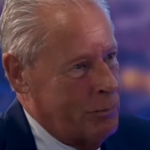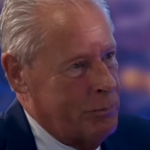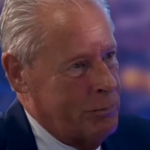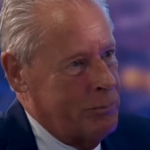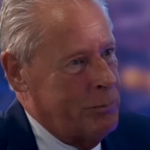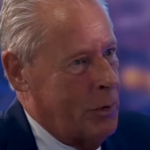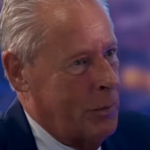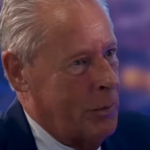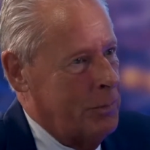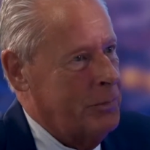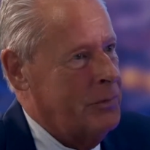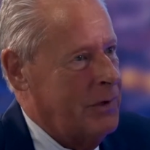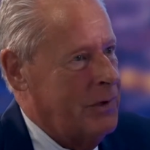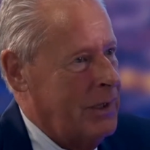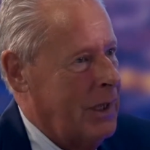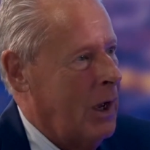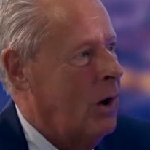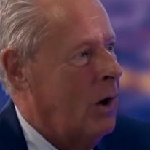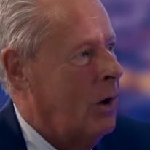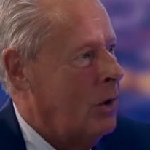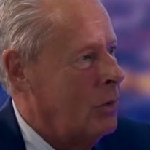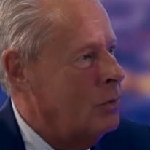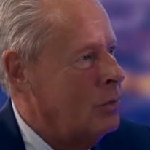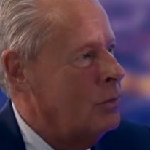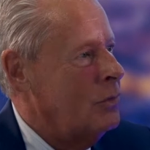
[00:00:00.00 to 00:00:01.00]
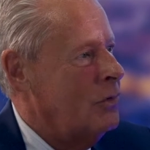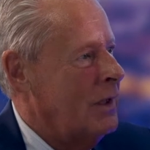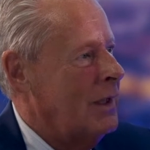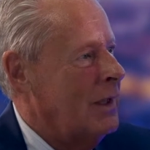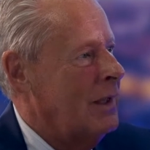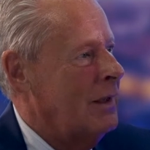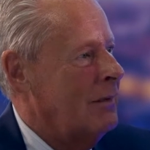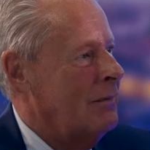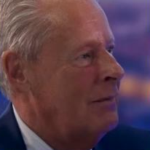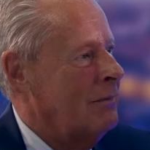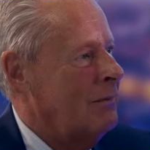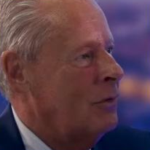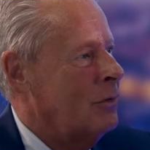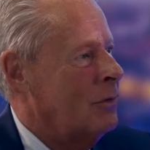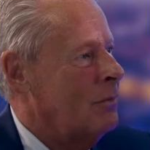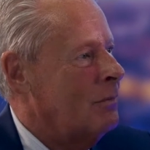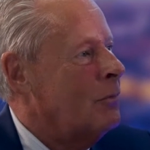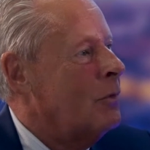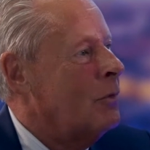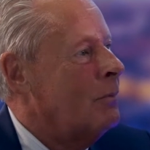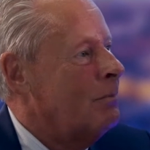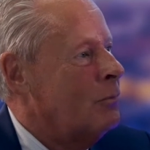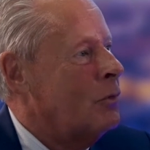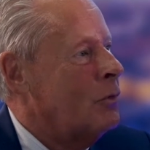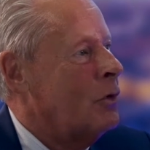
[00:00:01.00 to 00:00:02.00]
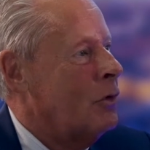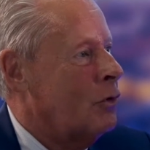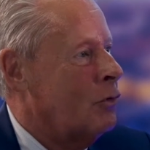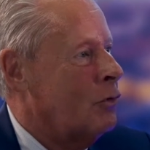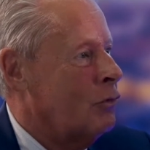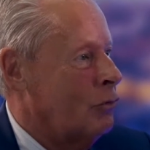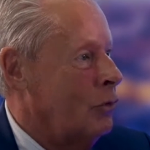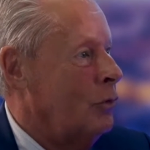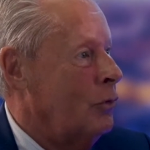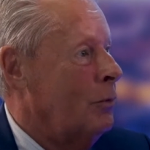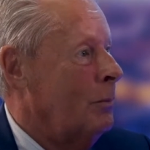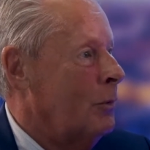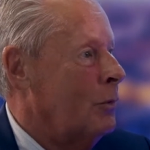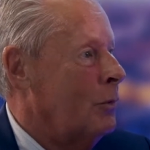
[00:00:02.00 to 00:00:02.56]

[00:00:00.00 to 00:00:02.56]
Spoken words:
property holding group